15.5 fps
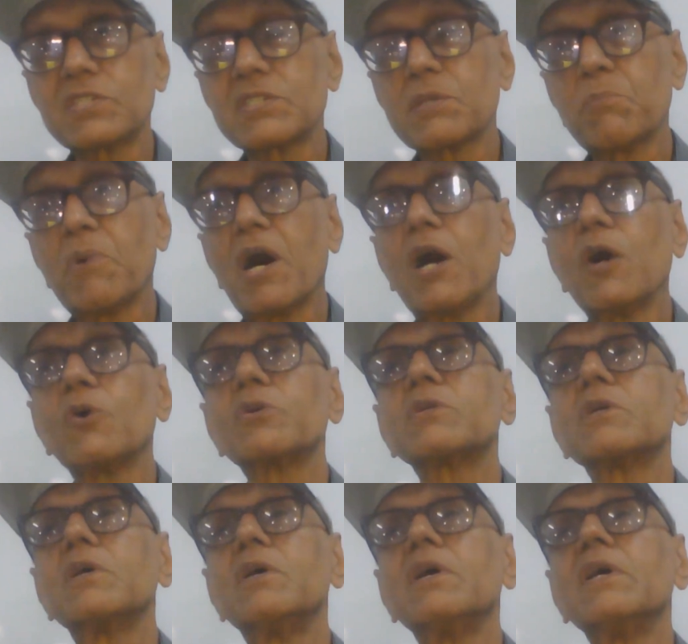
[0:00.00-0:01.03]
about
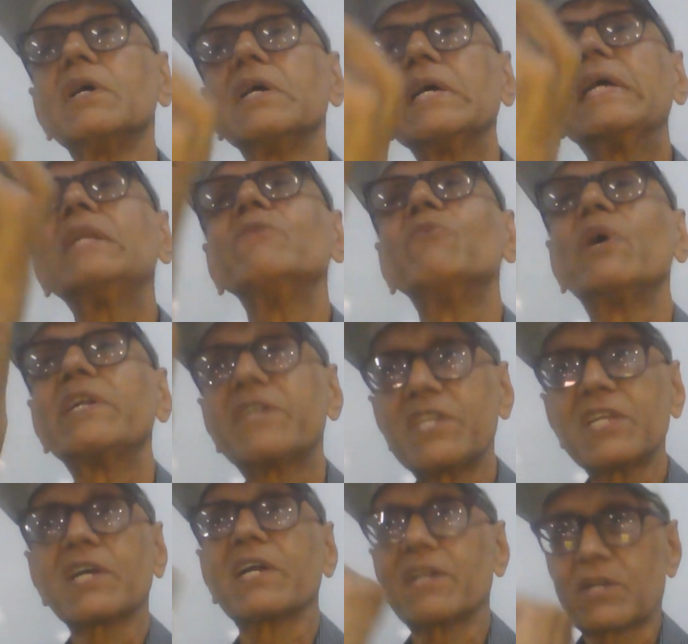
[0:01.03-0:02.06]

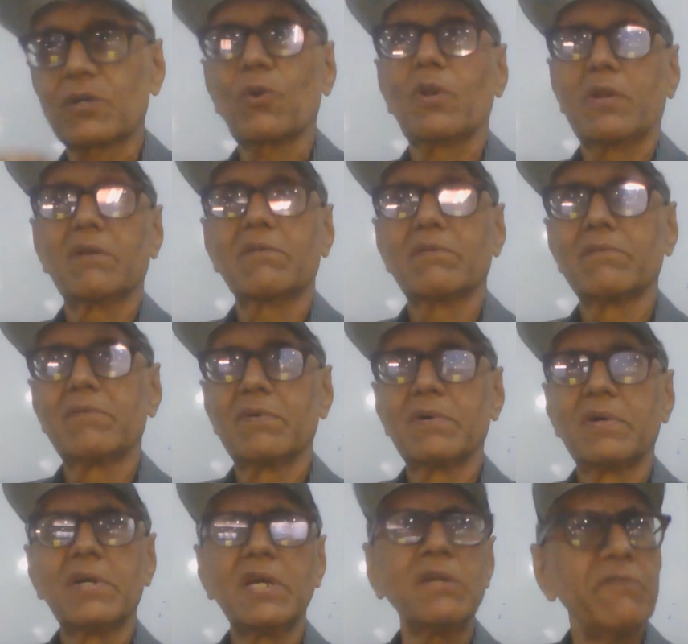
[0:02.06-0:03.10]
inventory control.
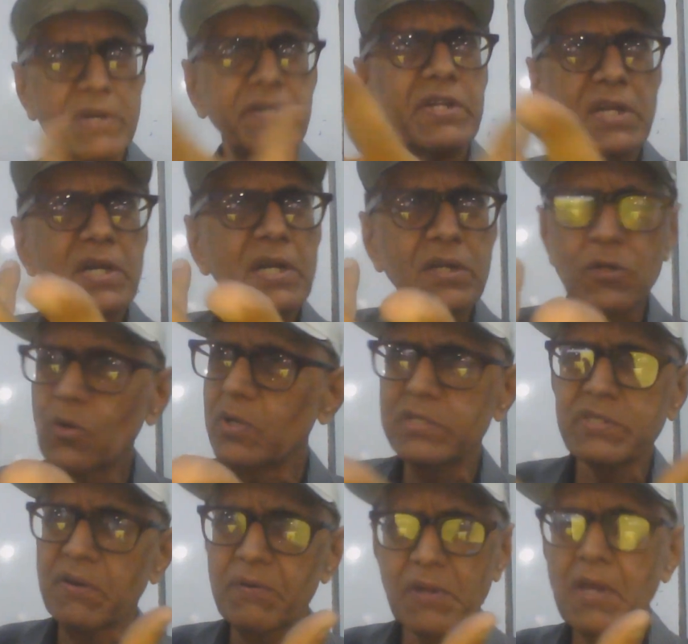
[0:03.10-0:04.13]
Inventory control is
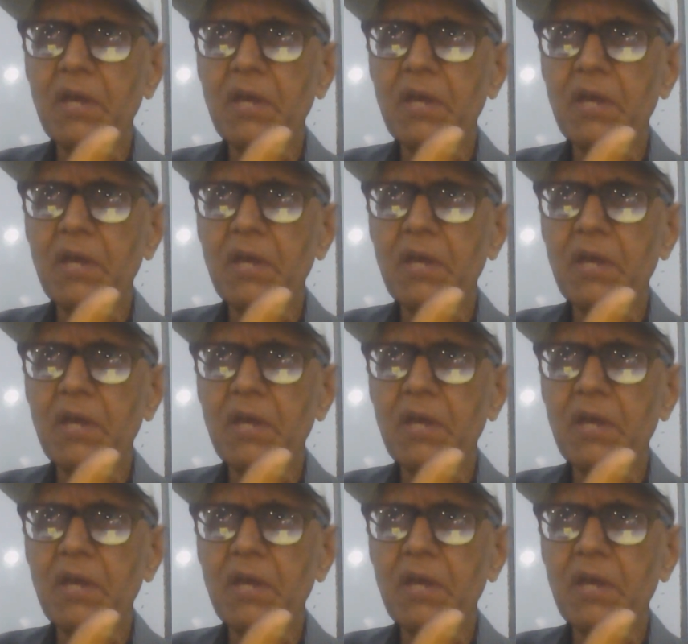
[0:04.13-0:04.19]
a